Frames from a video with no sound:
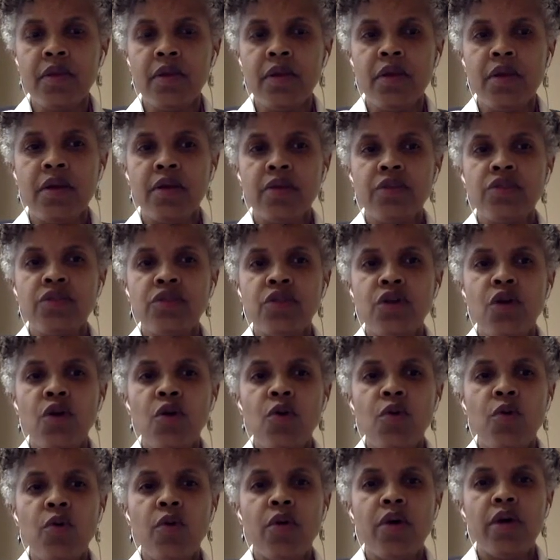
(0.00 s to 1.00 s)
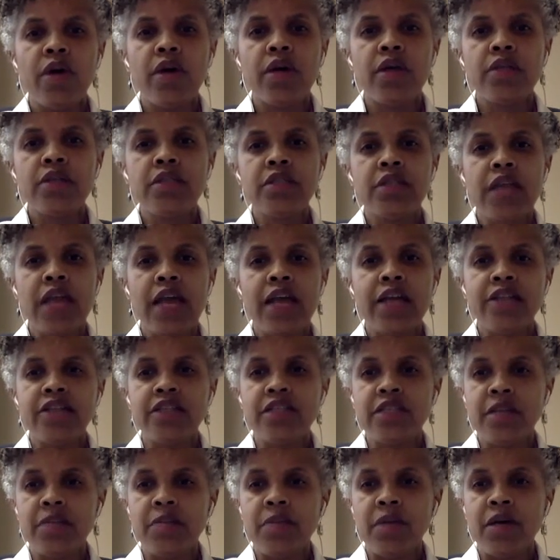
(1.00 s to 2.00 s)
So to kind of
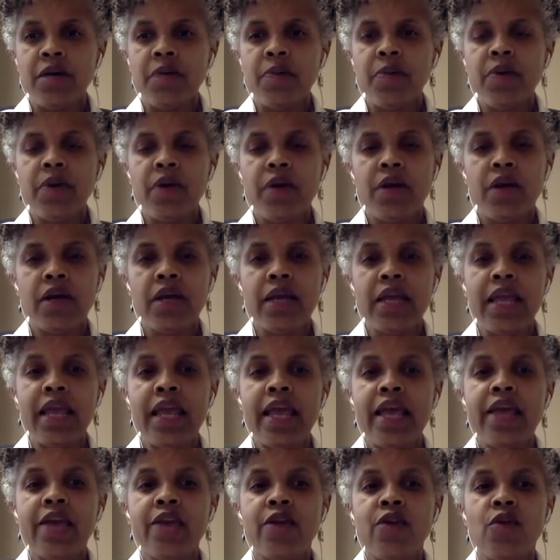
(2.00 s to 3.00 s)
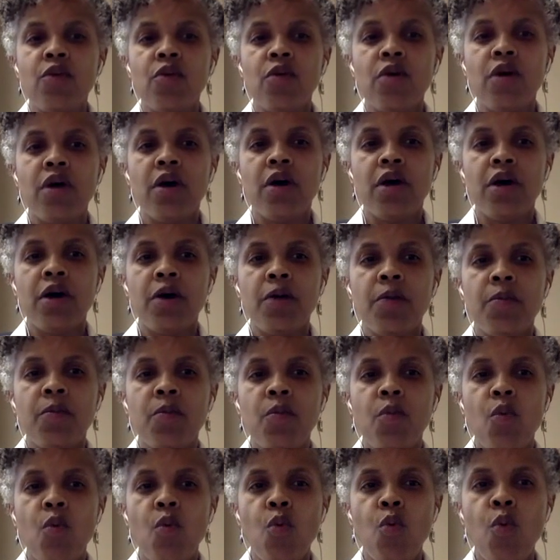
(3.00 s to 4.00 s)
sum up again,
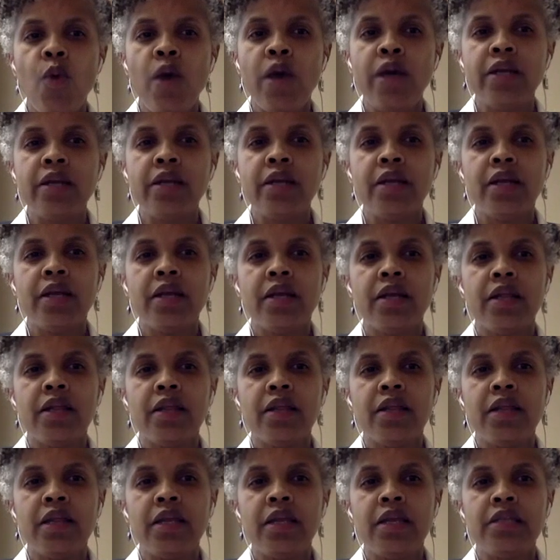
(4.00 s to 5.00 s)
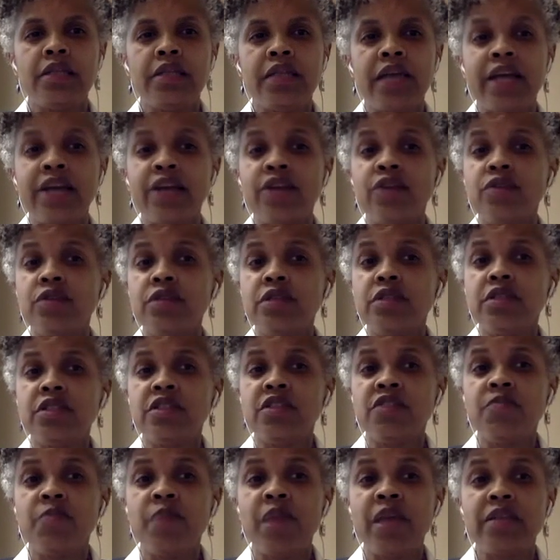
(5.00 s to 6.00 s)
what the diagnosis
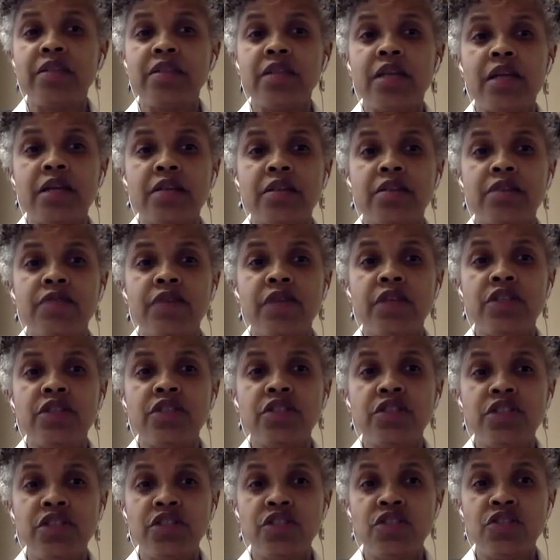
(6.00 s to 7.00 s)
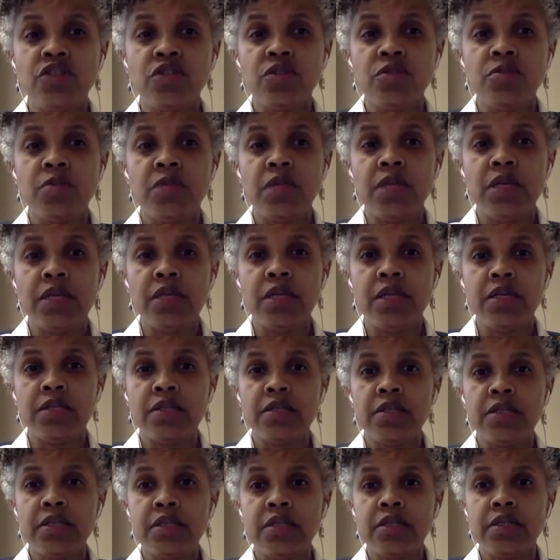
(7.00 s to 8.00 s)
of mast cell activation syndrome
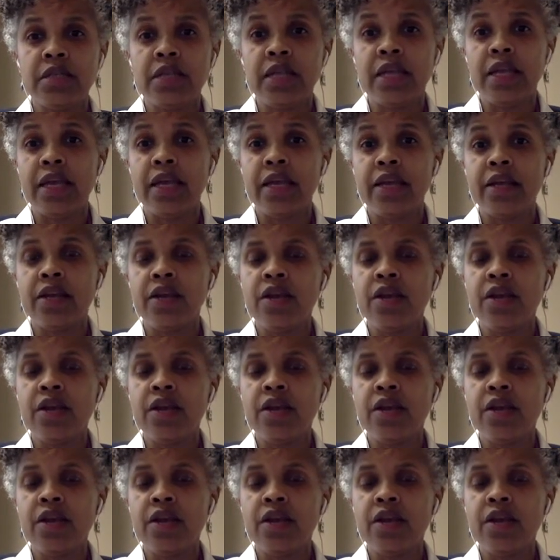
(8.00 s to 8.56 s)
is again,